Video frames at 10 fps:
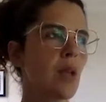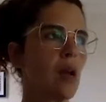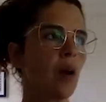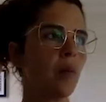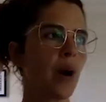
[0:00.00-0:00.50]

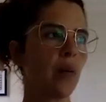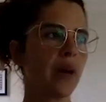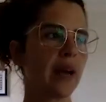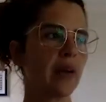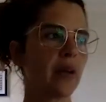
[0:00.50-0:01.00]
But what
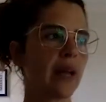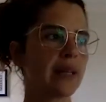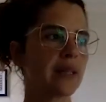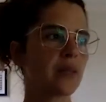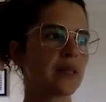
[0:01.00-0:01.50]
I
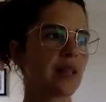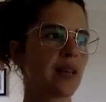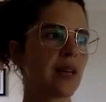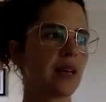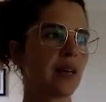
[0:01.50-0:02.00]
realized was
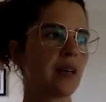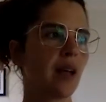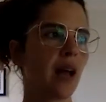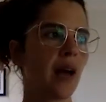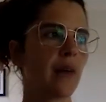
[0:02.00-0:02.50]
like,
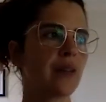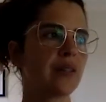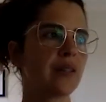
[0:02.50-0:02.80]
I was